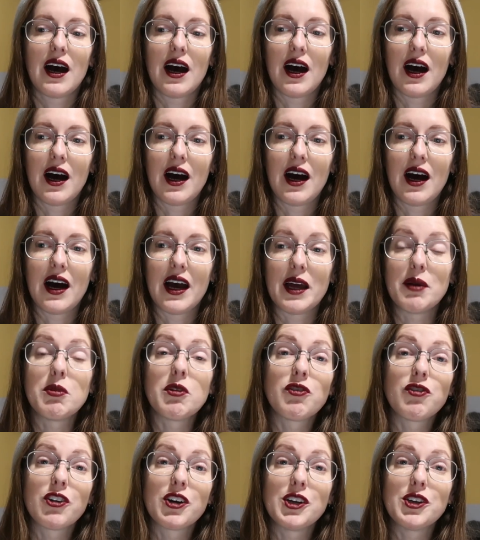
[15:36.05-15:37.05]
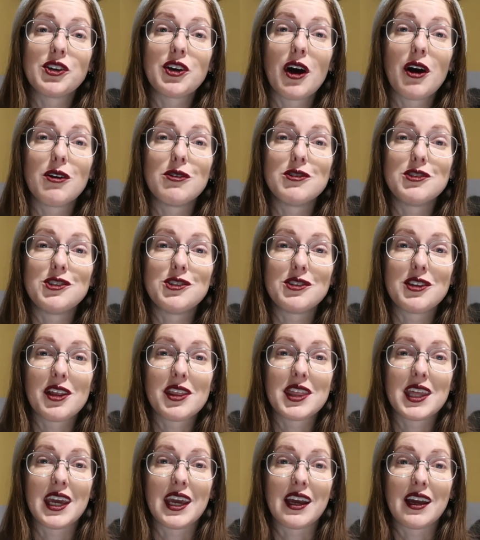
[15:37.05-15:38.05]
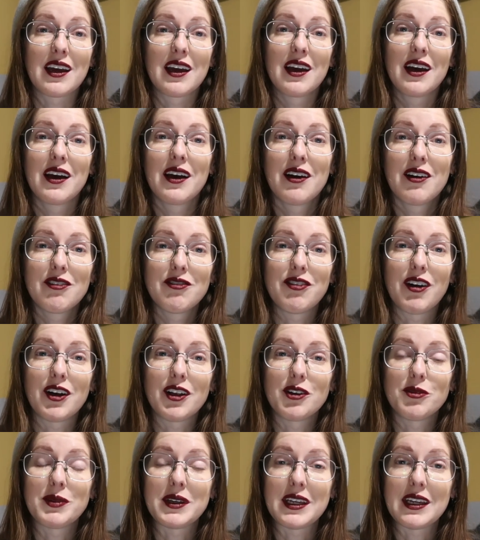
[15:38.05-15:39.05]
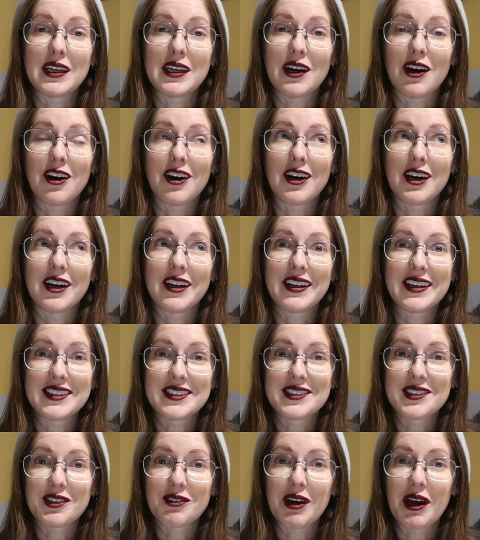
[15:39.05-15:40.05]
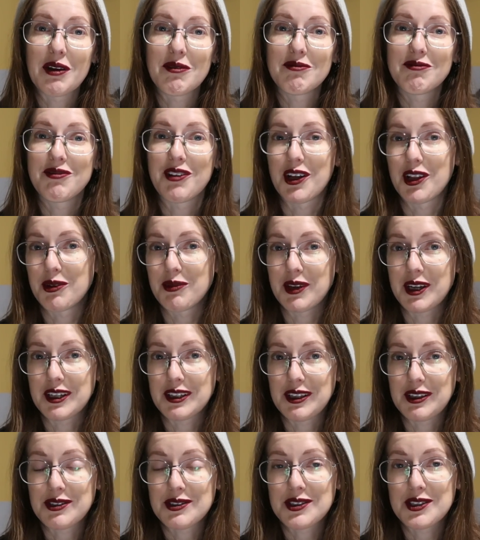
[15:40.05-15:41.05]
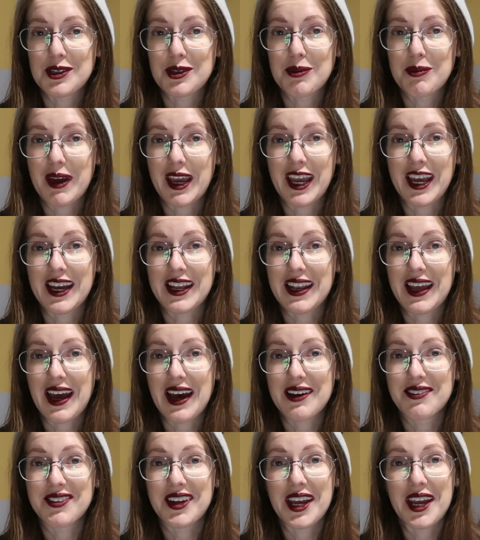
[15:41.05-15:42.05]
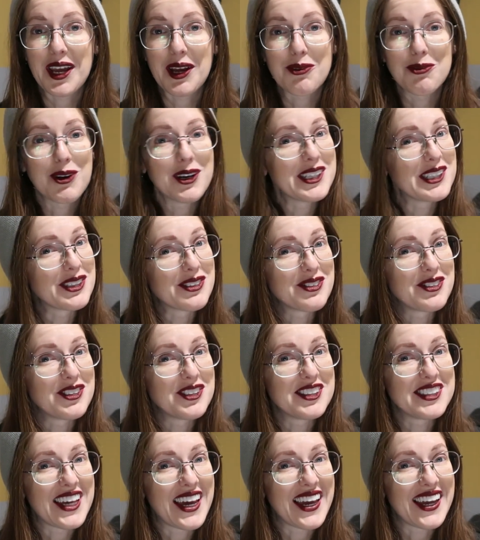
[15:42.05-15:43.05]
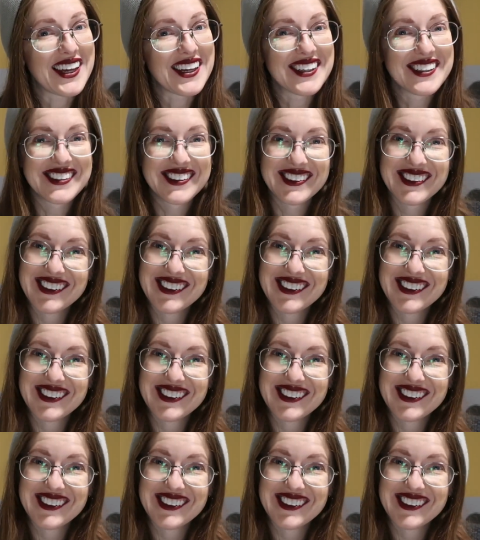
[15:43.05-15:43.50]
And before you go, do the thing. Follow me on Instagram, follow me on YouTube, and have a wonderful day.